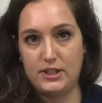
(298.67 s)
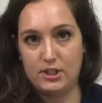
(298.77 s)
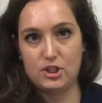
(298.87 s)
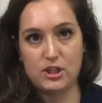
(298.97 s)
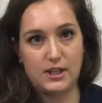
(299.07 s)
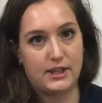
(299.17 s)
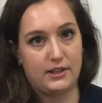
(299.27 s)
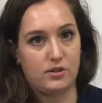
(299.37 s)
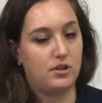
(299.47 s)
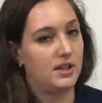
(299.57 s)
each
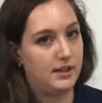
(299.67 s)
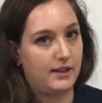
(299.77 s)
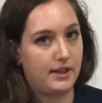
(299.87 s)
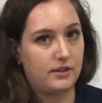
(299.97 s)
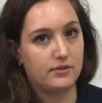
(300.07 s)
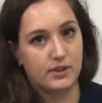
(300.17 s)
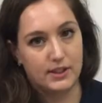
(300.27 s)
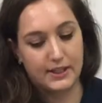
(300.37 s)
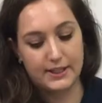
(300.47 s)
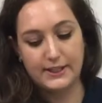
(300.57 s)
client, not at the end of
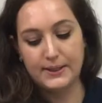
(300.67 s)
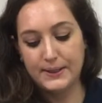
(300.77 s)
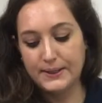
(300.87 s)
the day.